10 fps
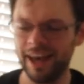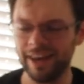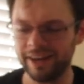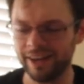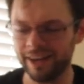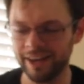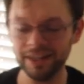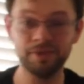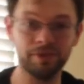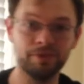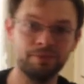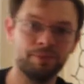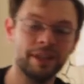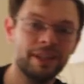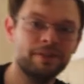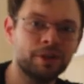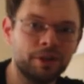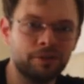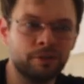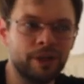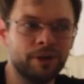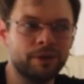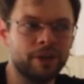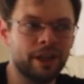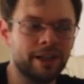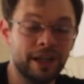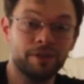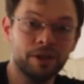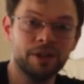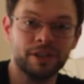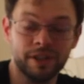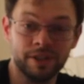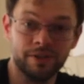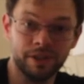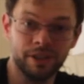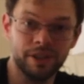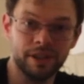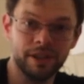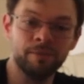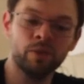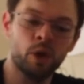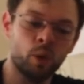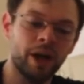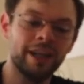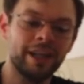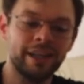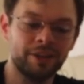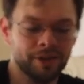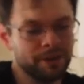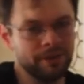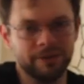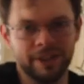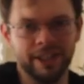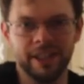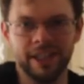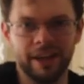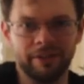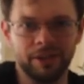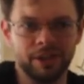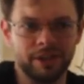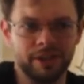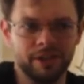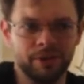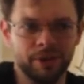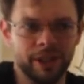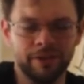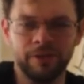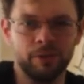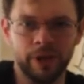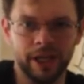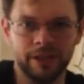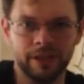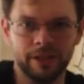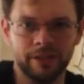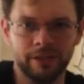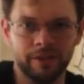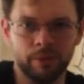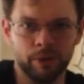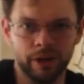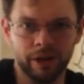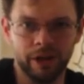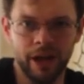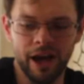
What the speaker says: And that's been difficult for me with a divergence insufficiency, where I get incredibly fatigued after just reading a few pages of a book.